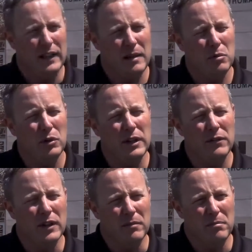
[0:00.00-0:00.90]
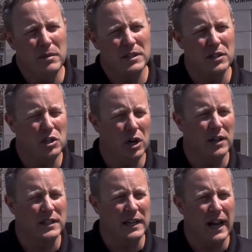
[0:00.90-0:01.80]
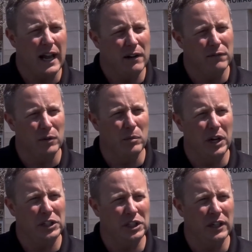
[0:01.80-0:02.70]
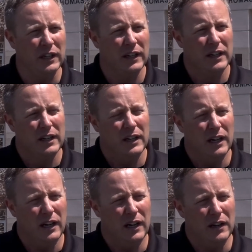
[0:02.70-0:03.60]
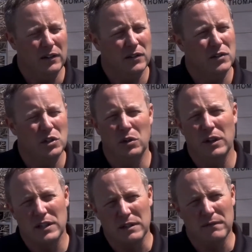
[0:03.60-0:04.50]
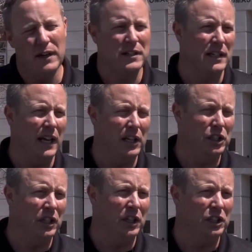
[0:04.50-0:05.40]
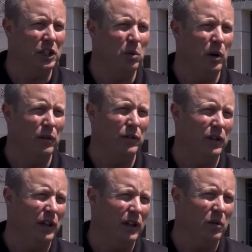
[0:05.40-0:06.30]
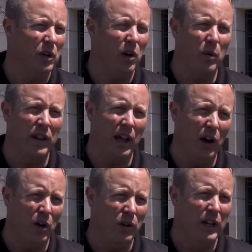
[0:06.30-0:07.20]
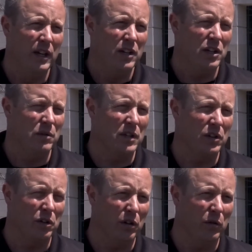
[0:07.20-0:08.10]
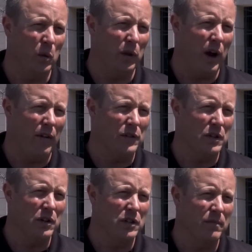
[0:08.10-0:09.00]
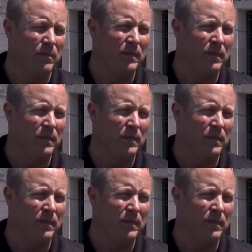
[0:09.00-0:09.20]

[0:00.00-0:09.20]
They believe that Mrs. Johnson had information uh, to this investigation that she willfully, you know, withheld. She was untruthful with officers.